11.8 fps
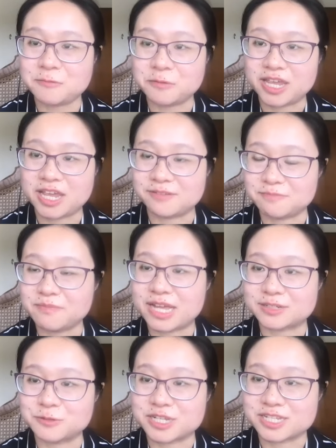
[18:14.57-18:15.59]
we have
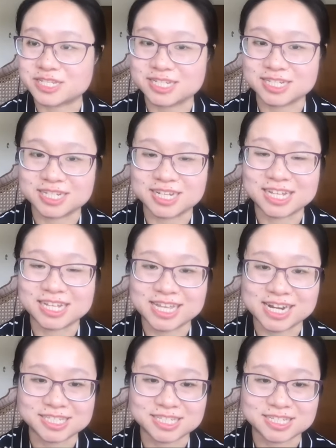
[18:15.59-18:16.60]
met with the
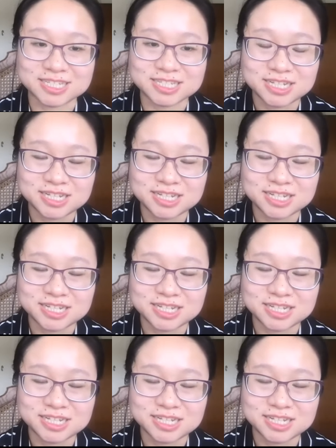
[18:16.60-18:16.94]
analysis